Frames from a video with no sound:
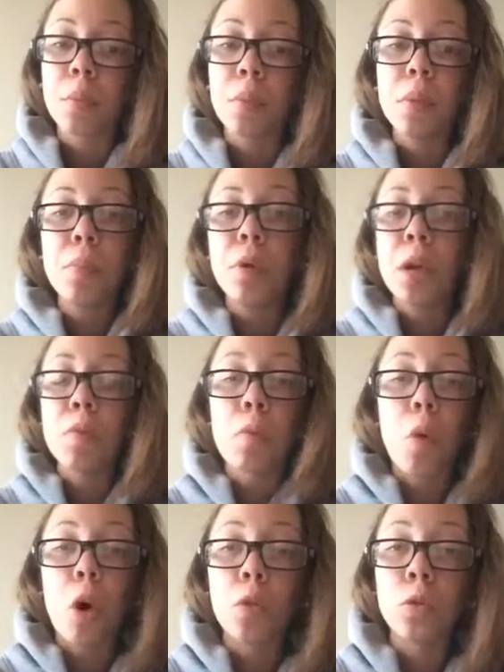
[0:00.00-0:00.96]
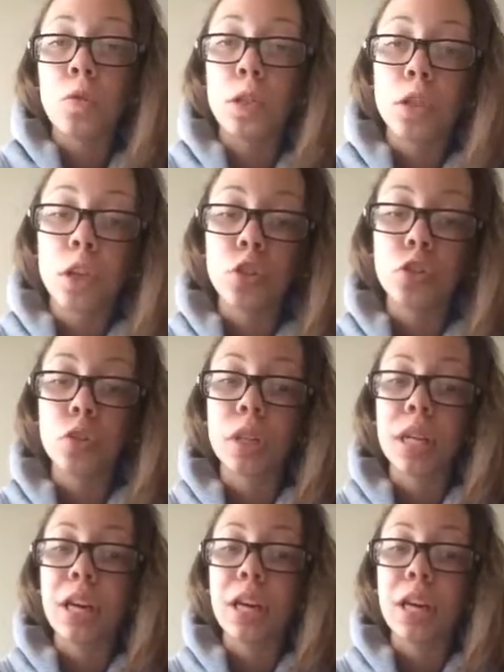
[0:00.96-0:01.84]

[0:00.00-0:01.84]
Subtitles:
People came from all over the country.